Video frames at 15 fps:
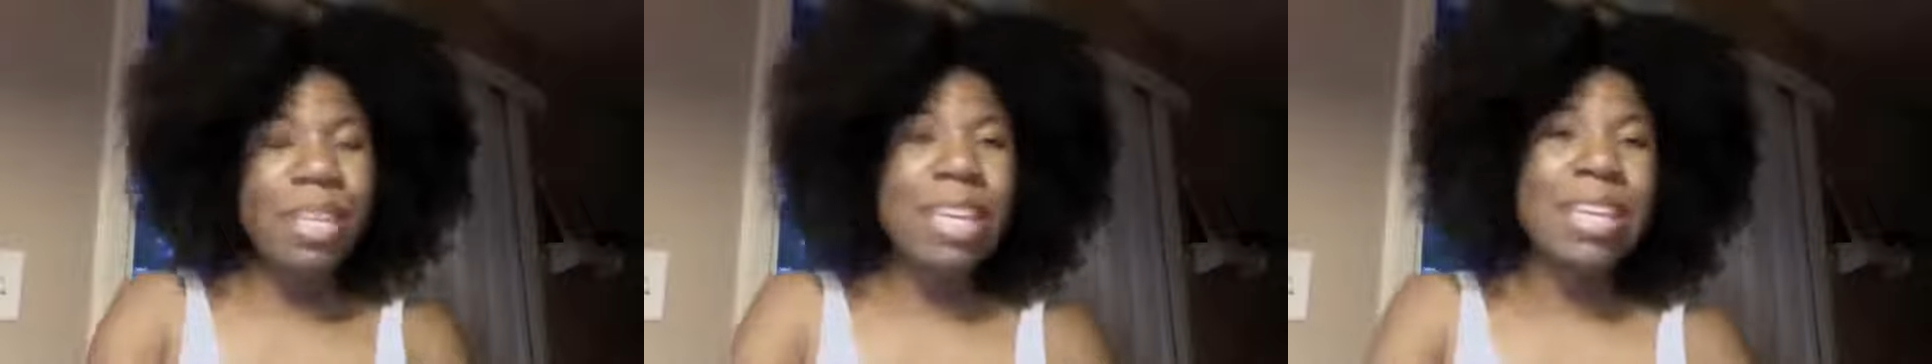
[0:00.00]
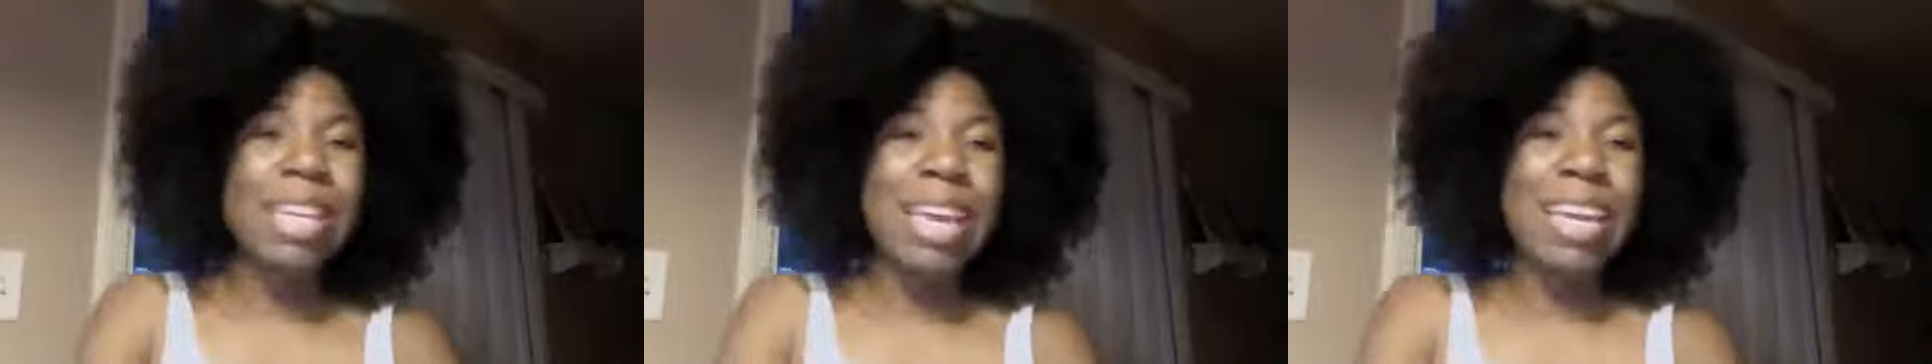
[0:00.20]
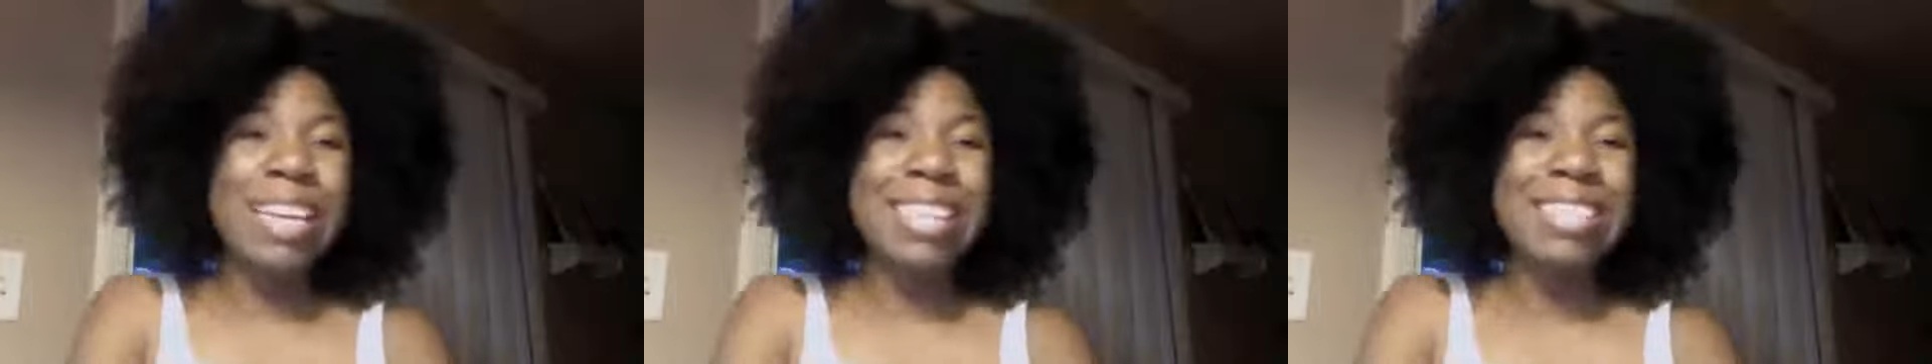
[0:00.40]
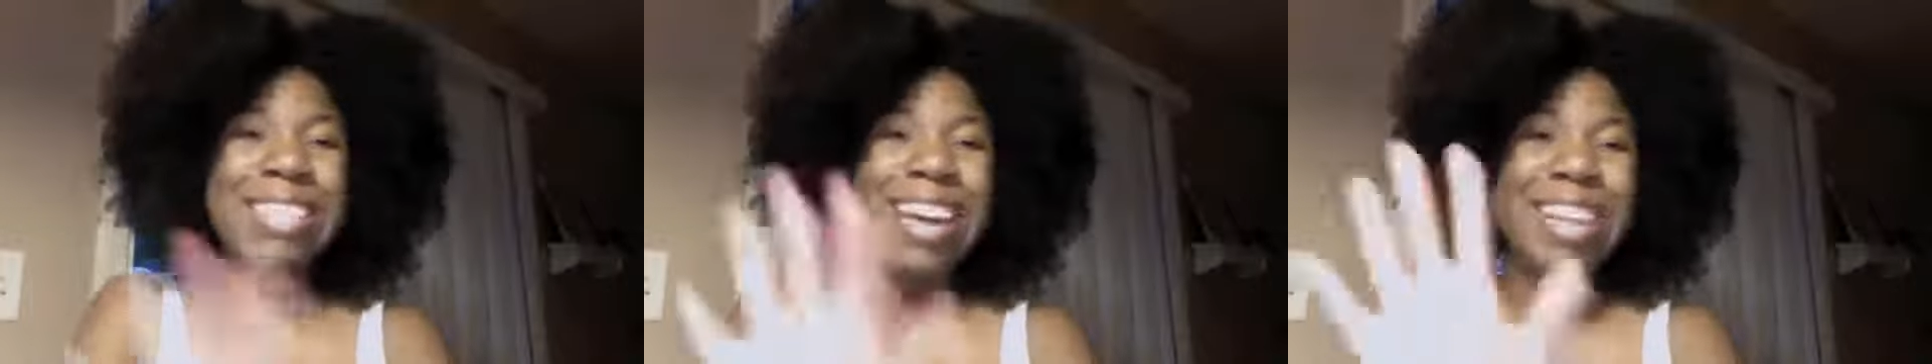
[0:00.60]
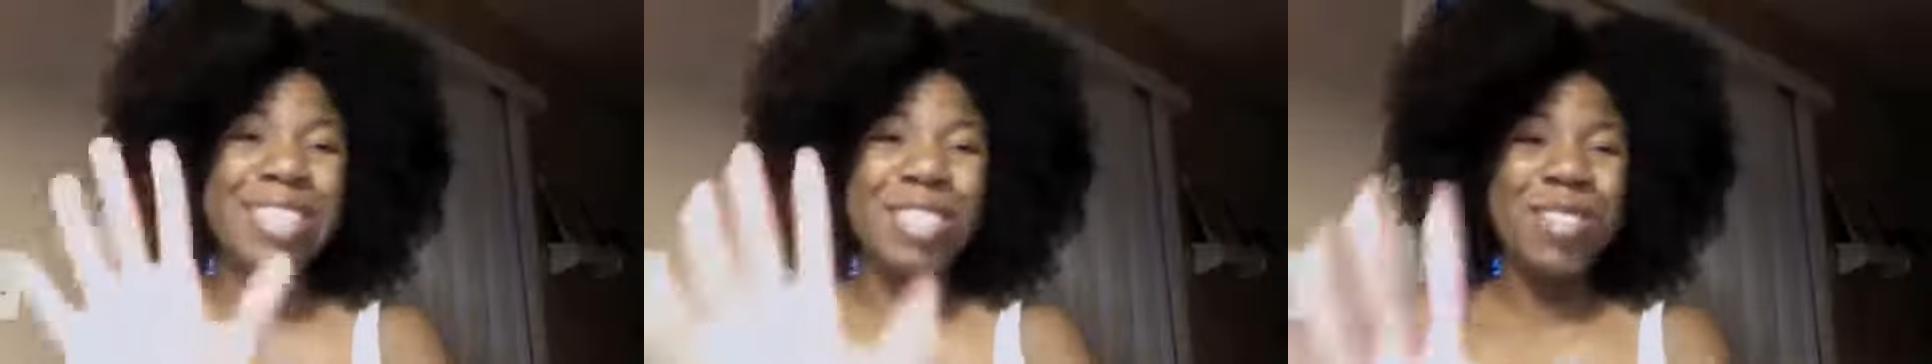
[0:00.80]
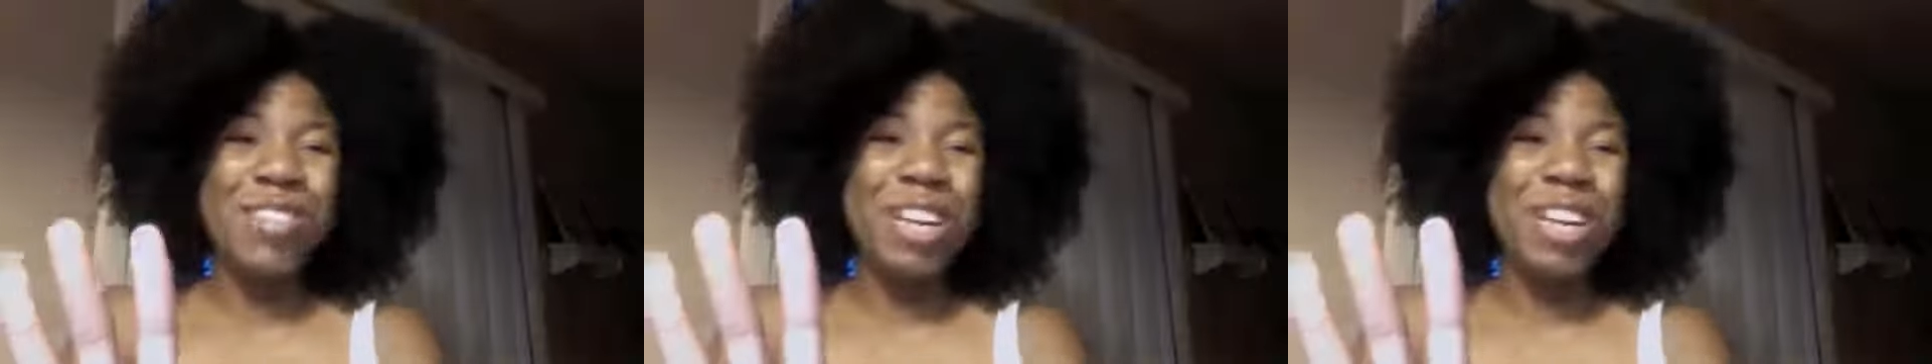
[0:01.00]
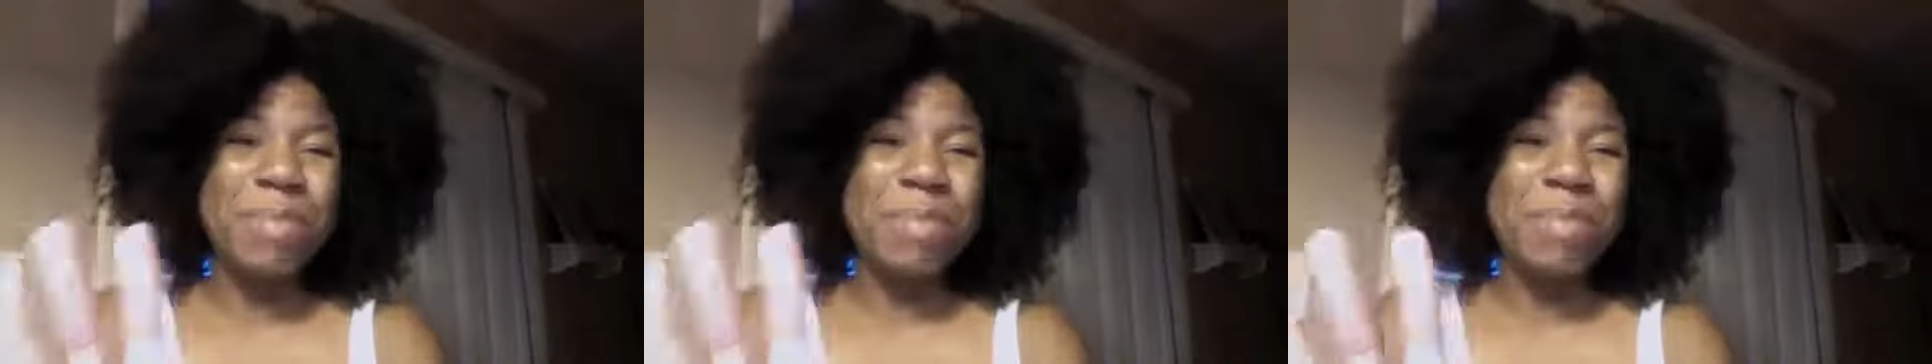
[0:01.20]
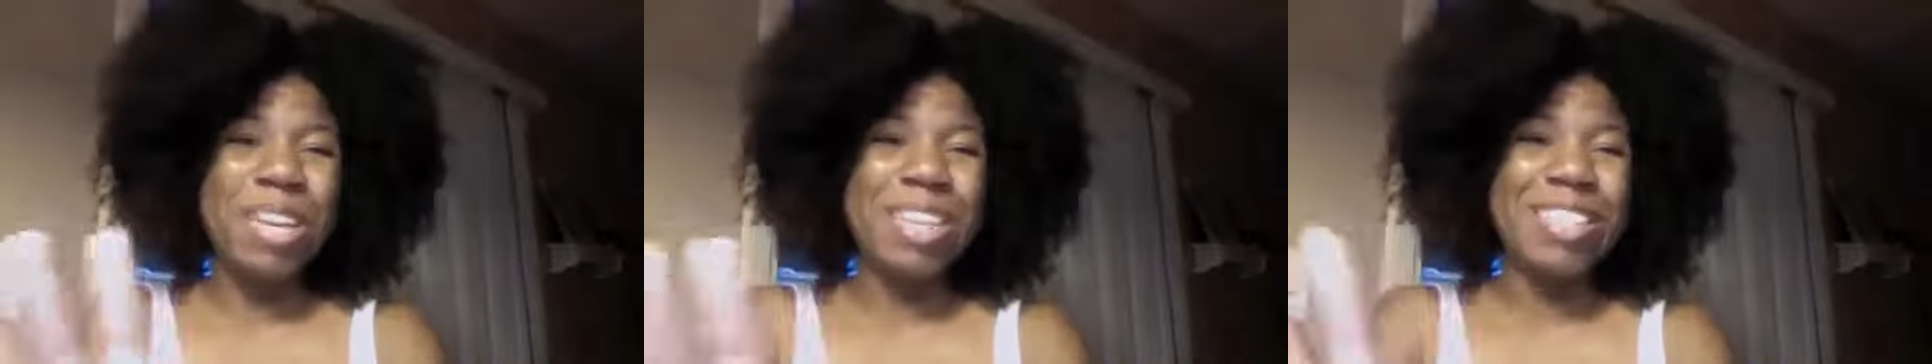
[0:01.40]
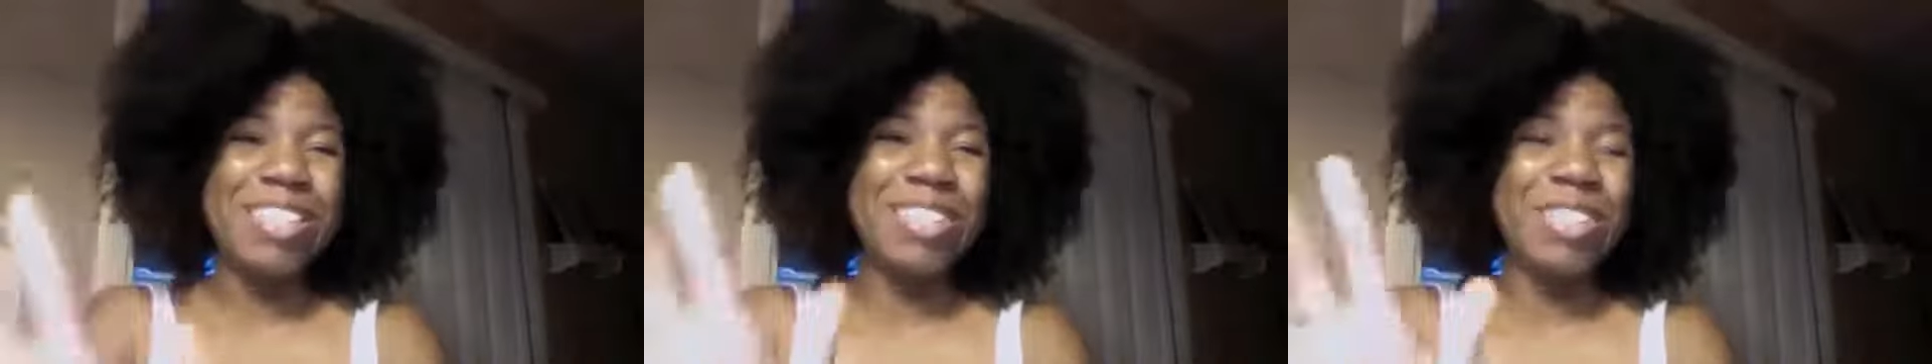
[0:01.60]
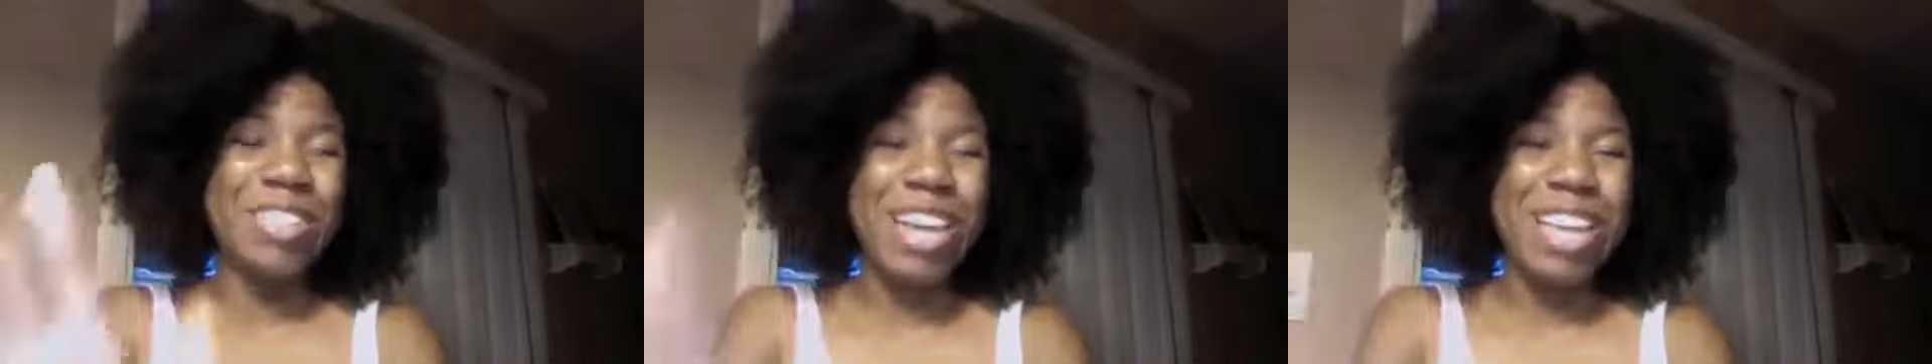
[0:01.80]
Ladies, I do recommend you
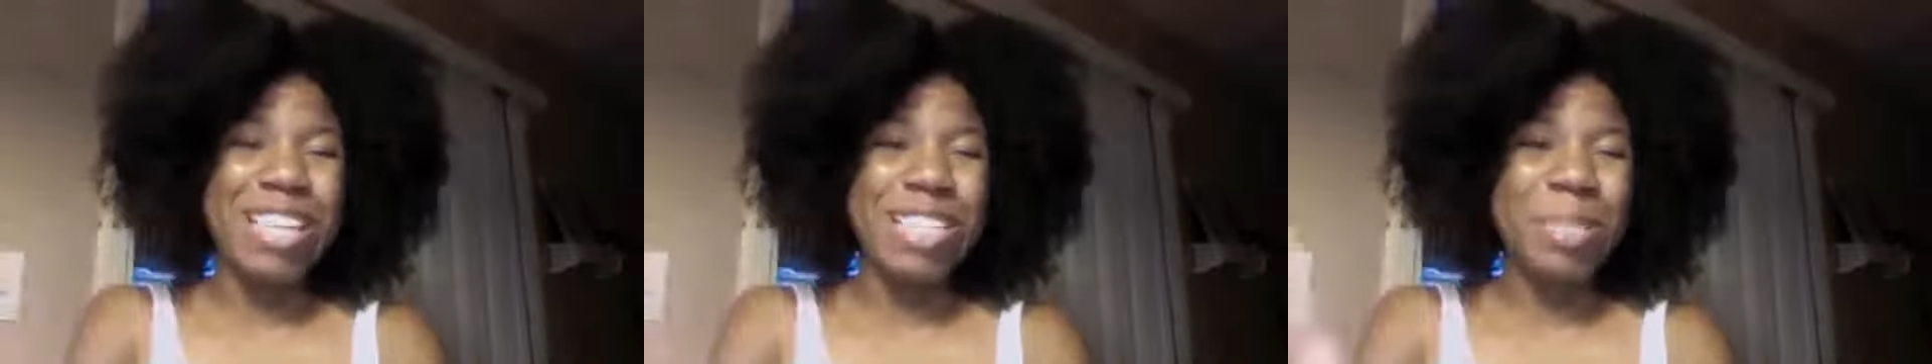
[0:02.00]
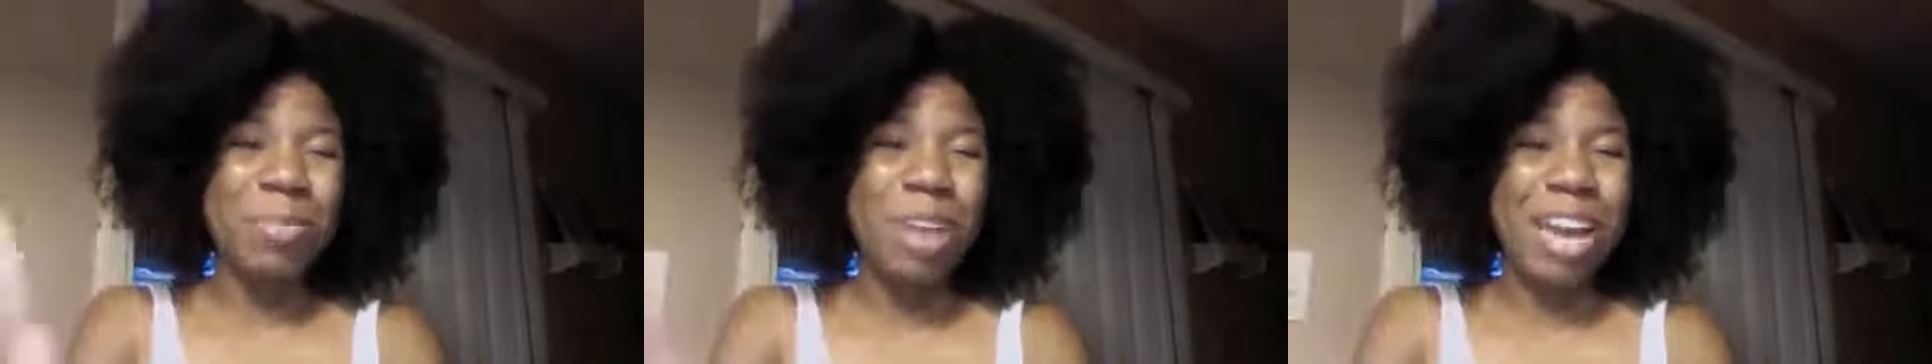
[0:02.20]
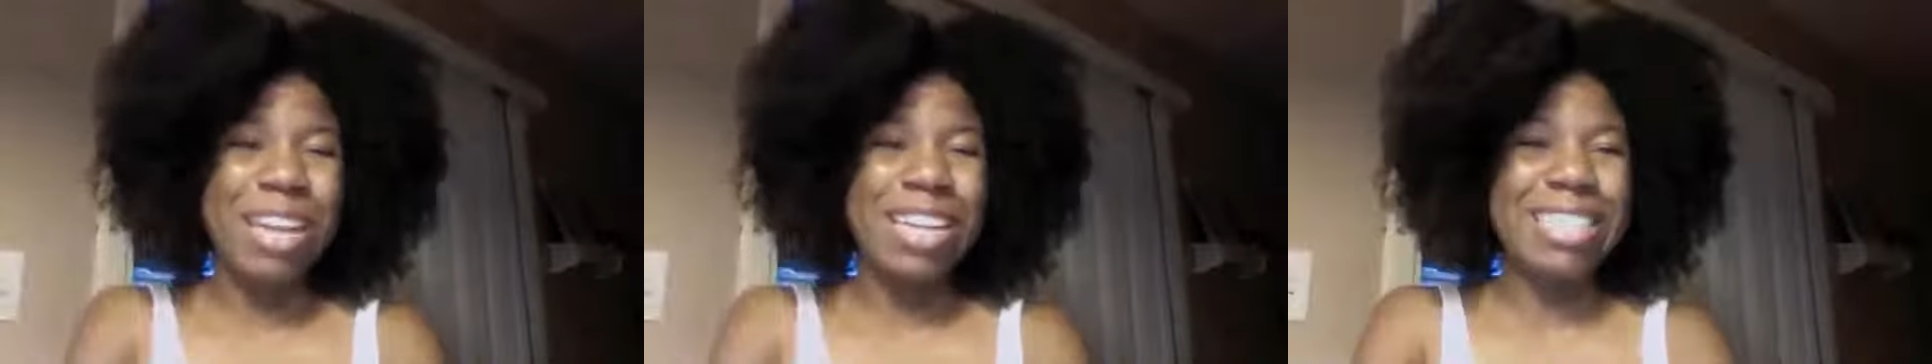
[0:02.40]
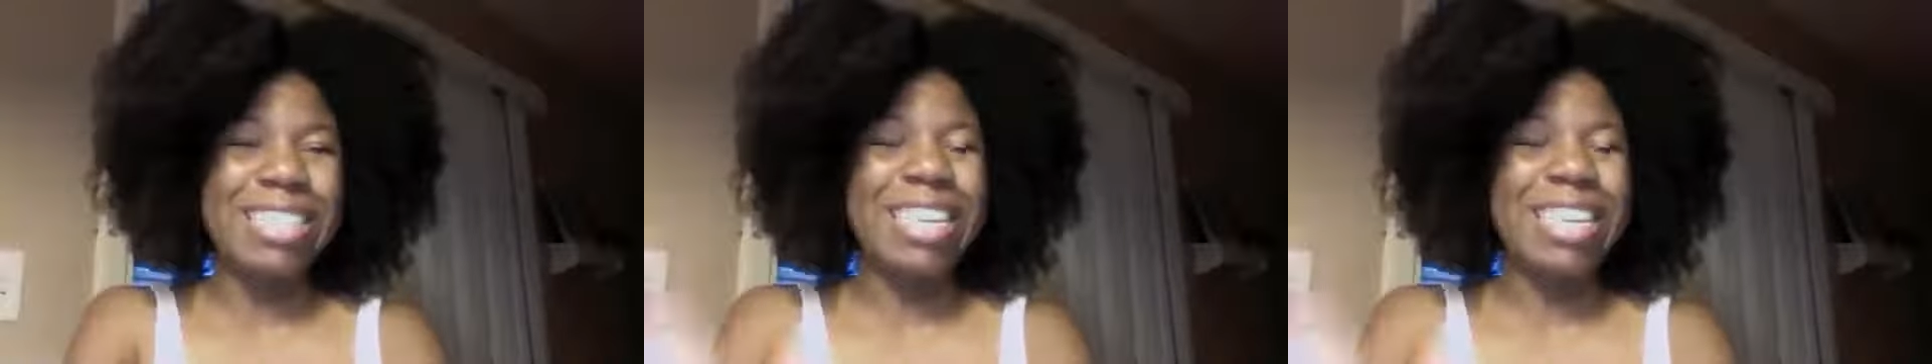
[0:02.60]
try this product.